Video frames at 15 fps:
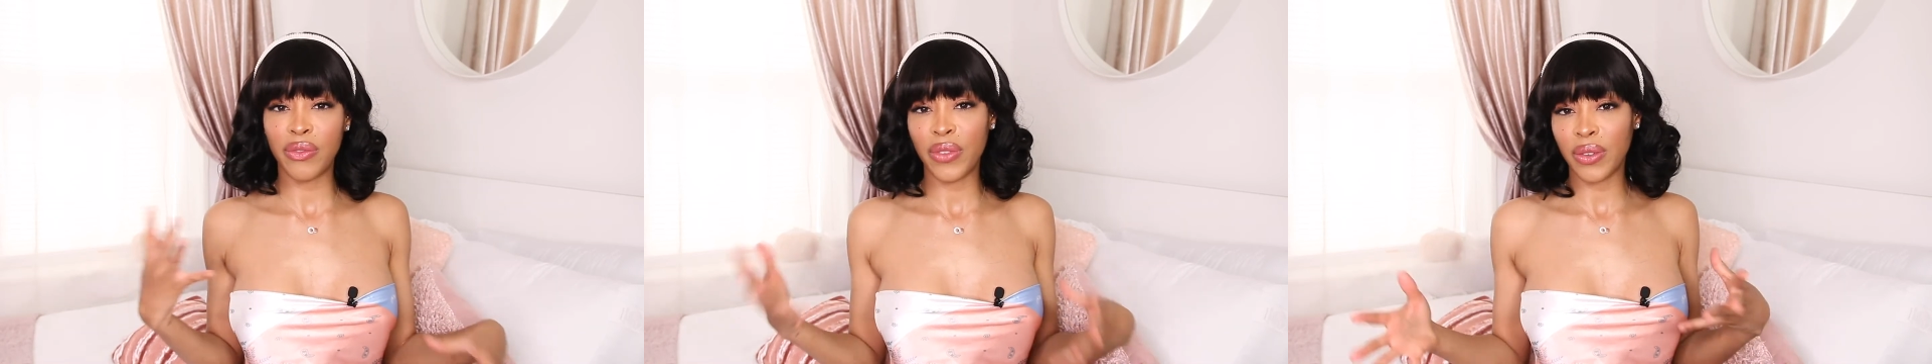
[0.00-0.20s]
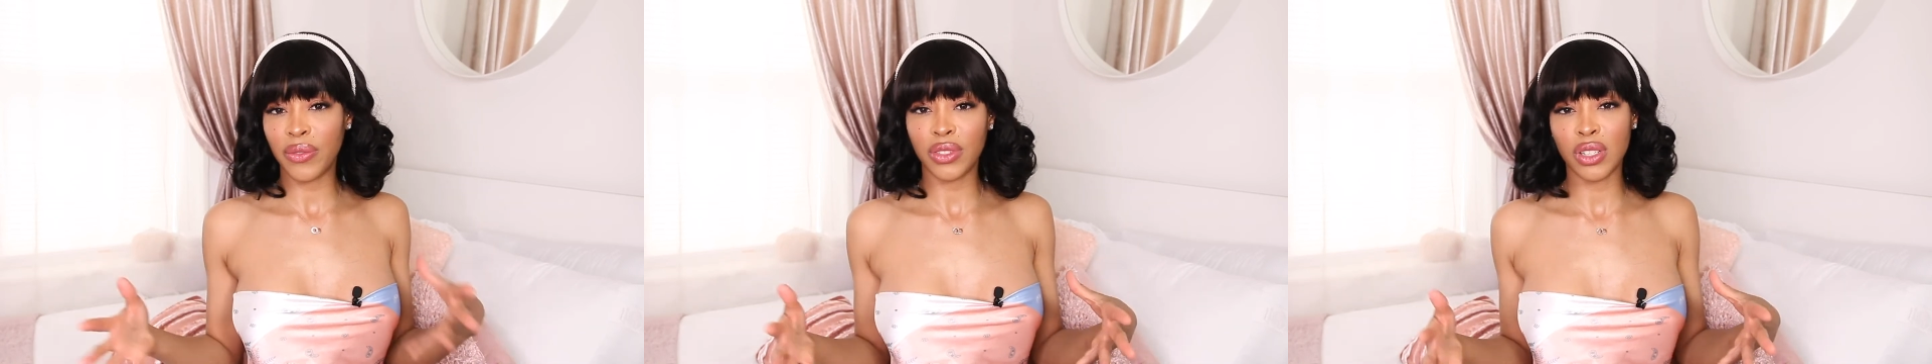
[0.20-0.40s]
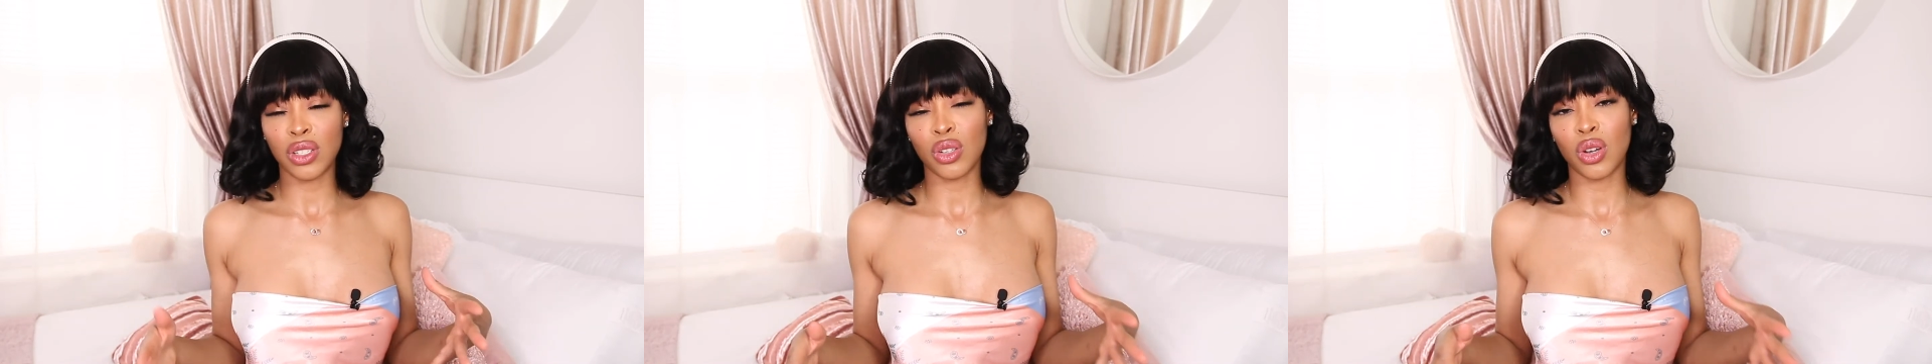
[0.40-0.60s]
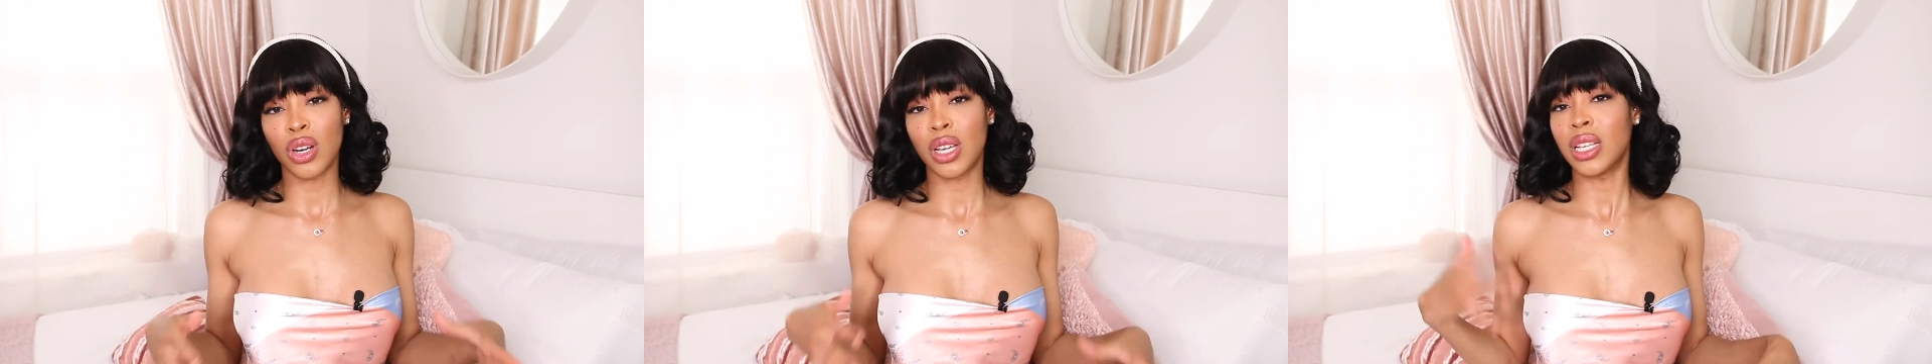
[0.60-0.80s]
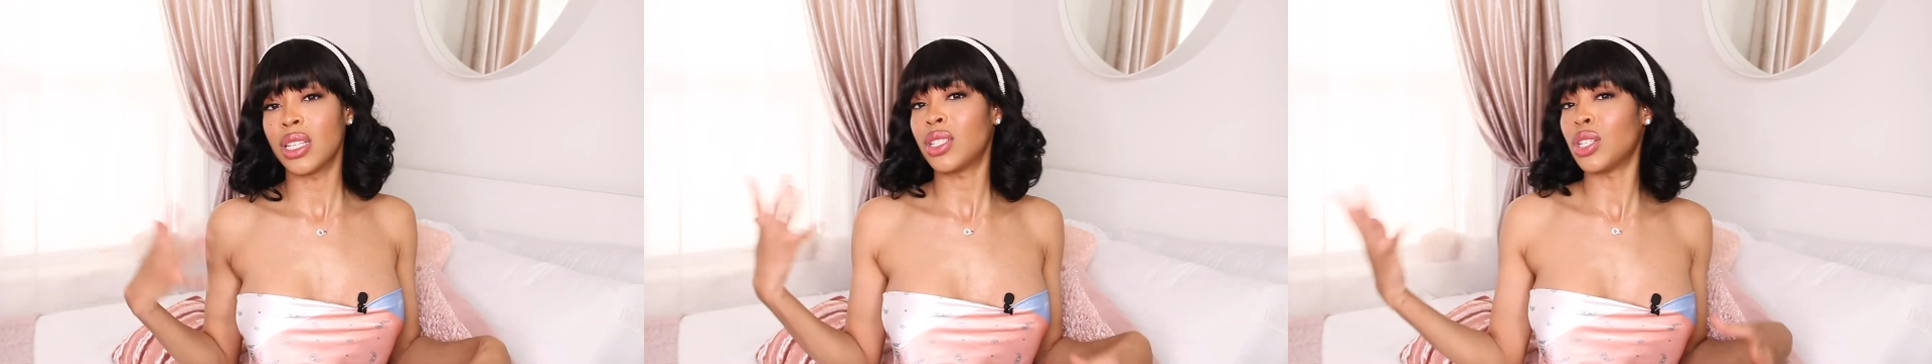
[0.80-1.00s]

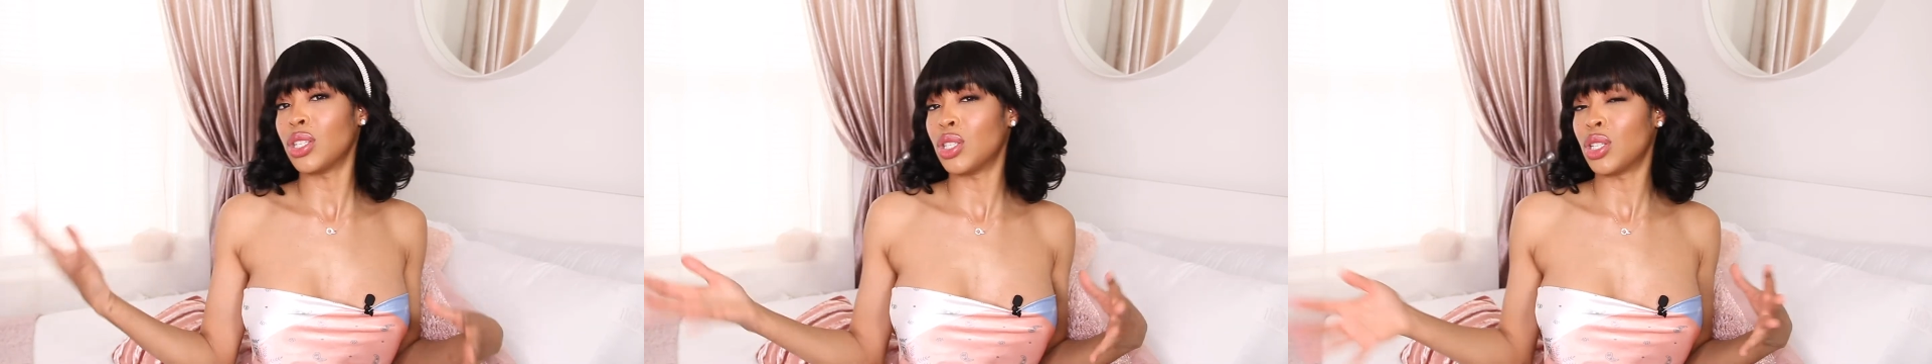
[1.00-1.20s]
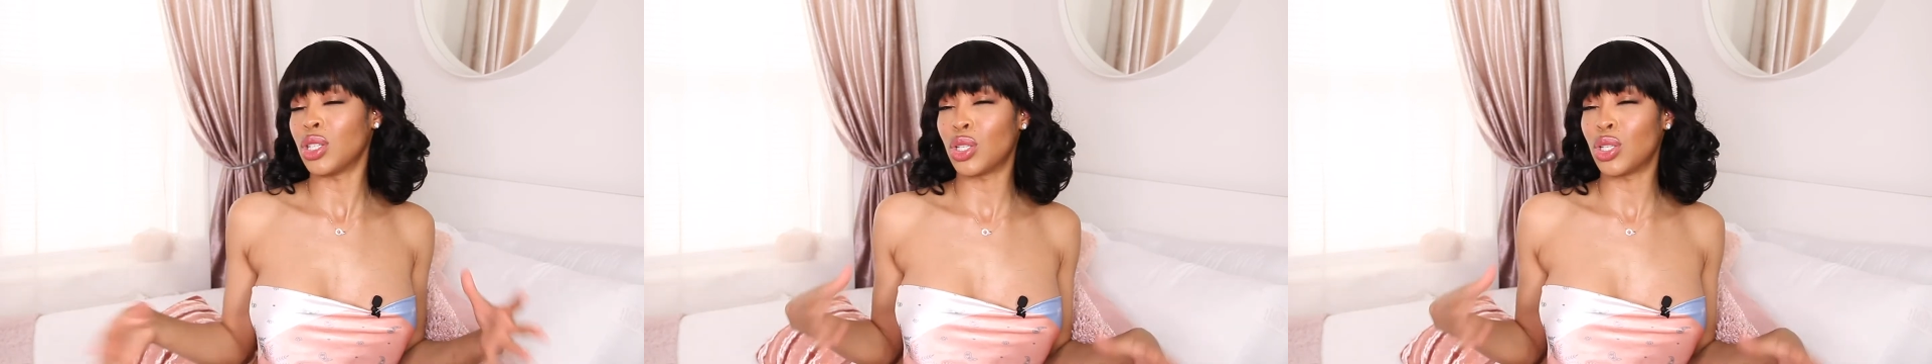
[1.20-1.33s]
to